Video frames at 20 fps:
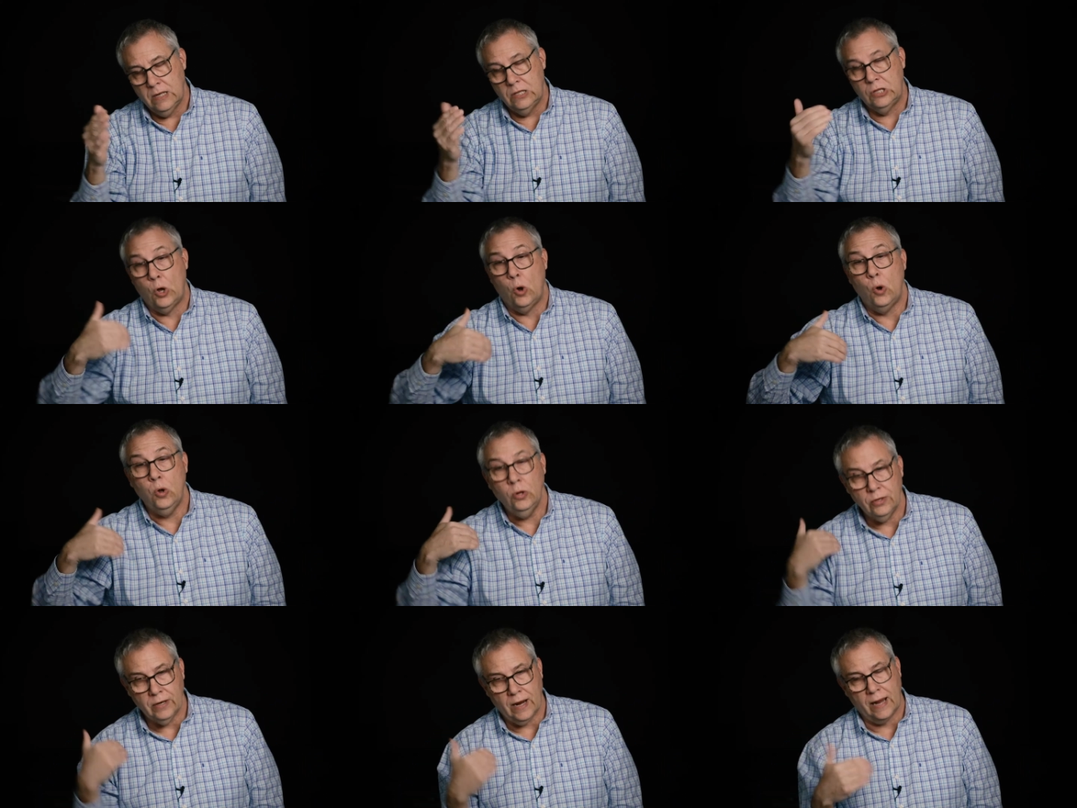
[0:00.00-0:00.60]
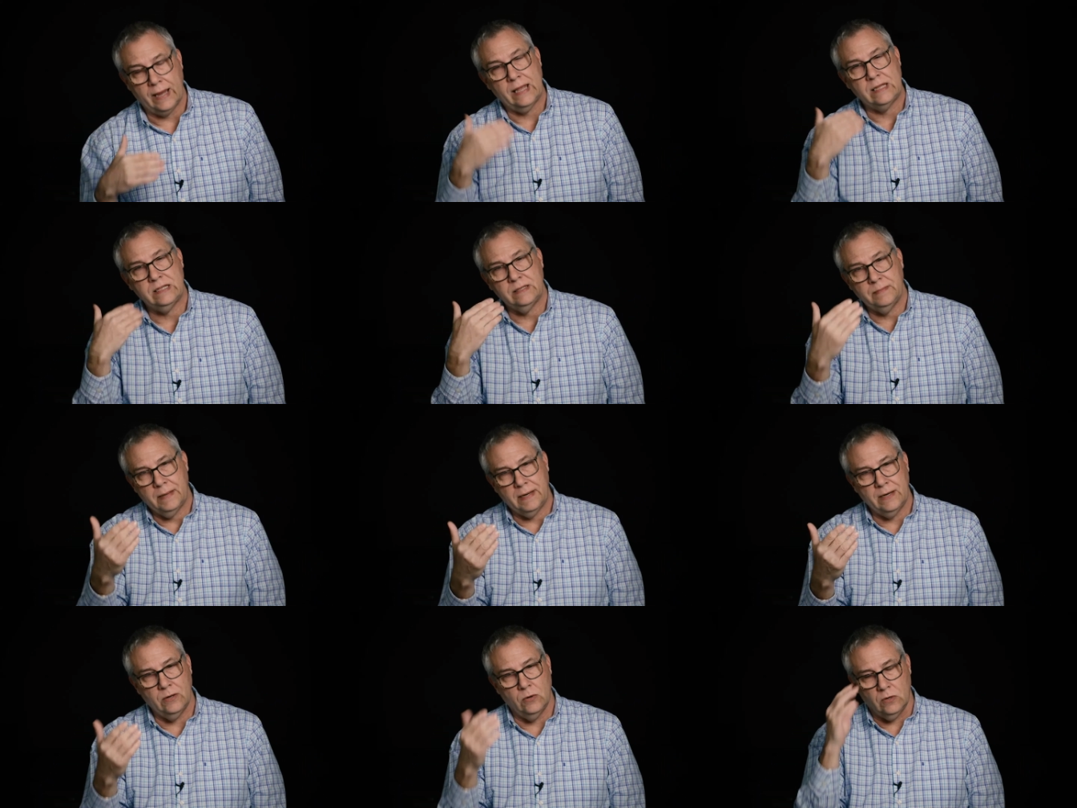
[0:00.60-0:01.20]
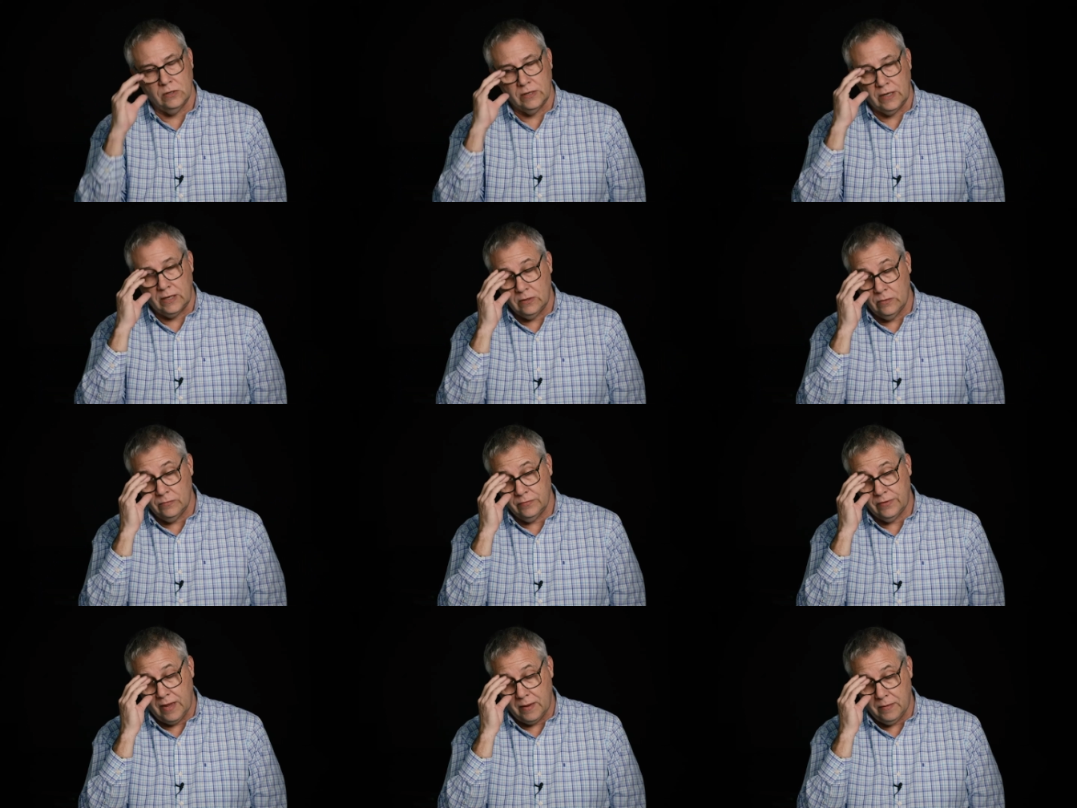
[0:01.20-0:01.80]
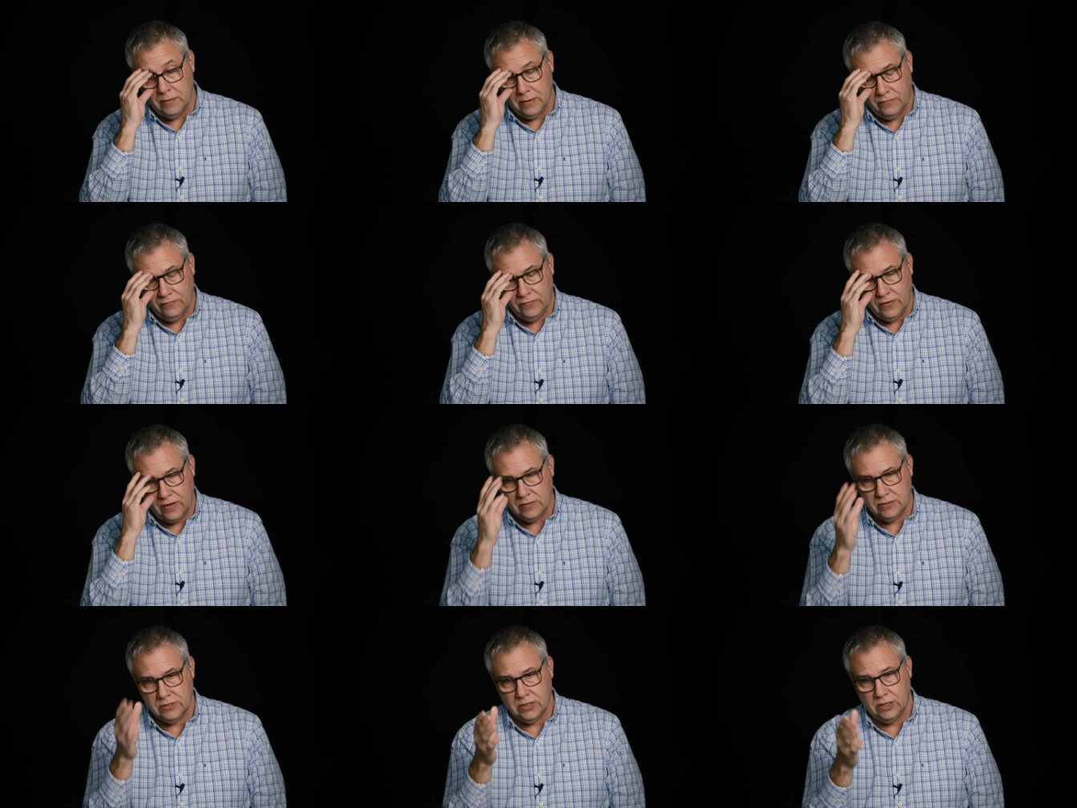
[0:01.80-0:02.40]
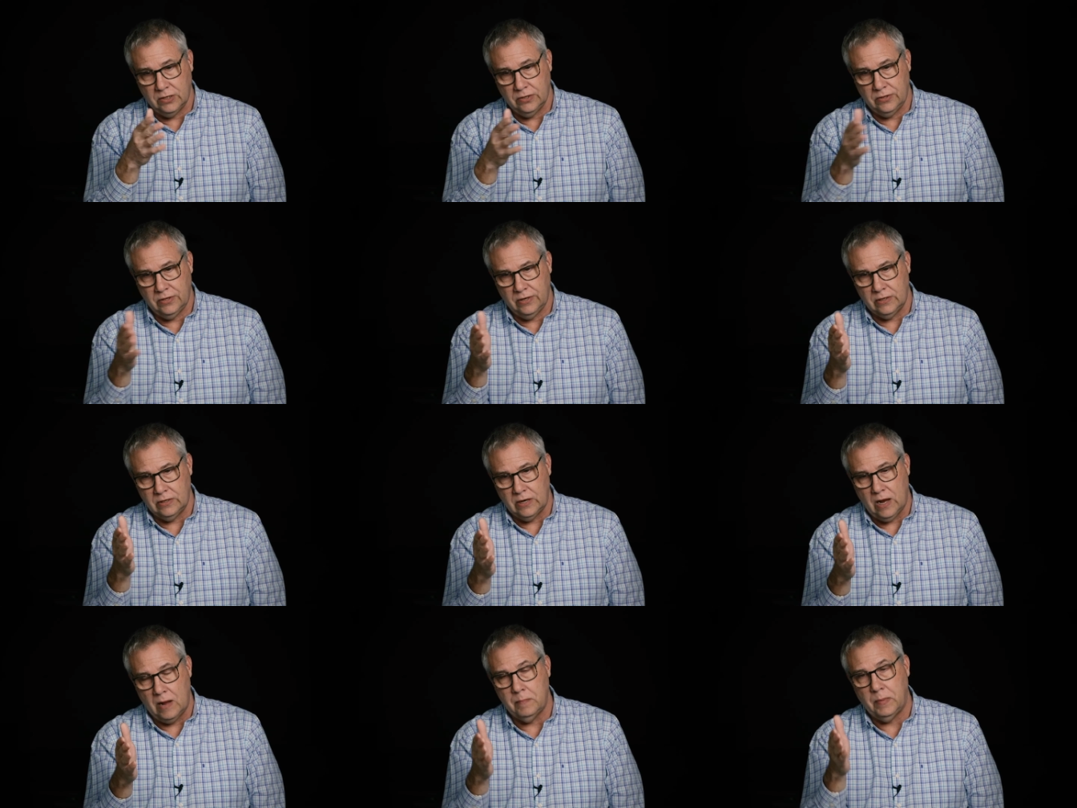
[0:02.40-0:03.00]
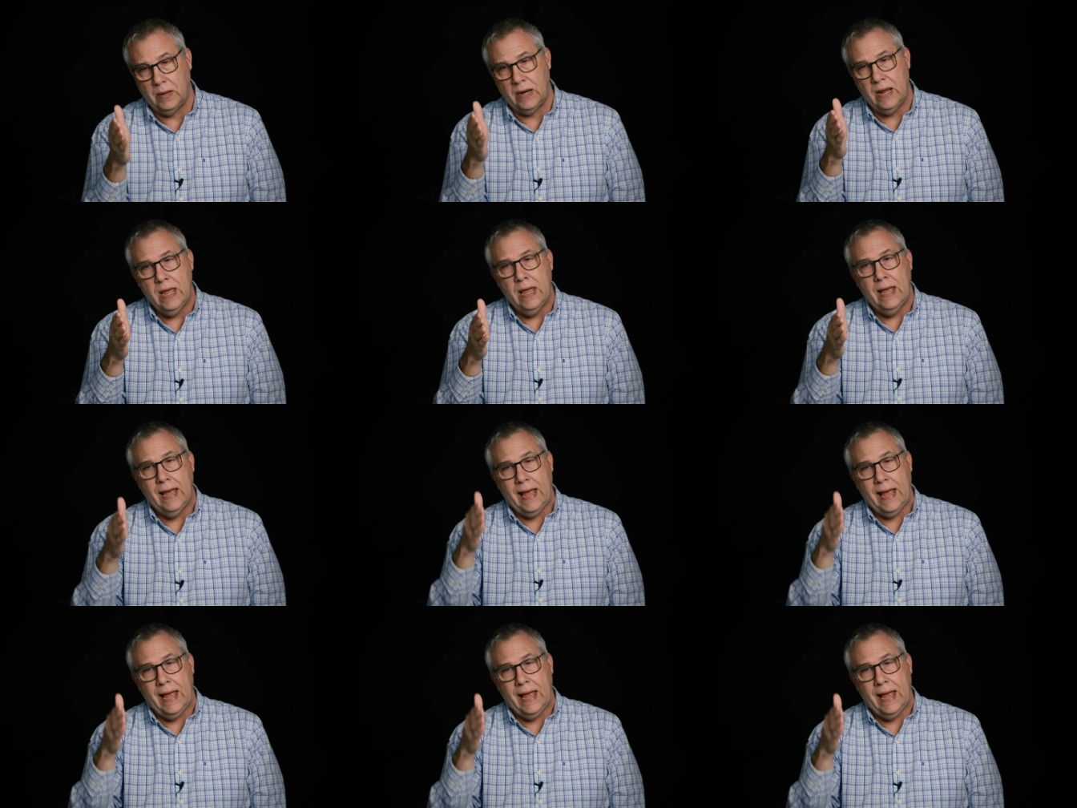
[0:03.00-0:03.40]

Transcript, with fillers: The older, I guess I'm getting old. I don't know if, that, if that's a good thing or not, but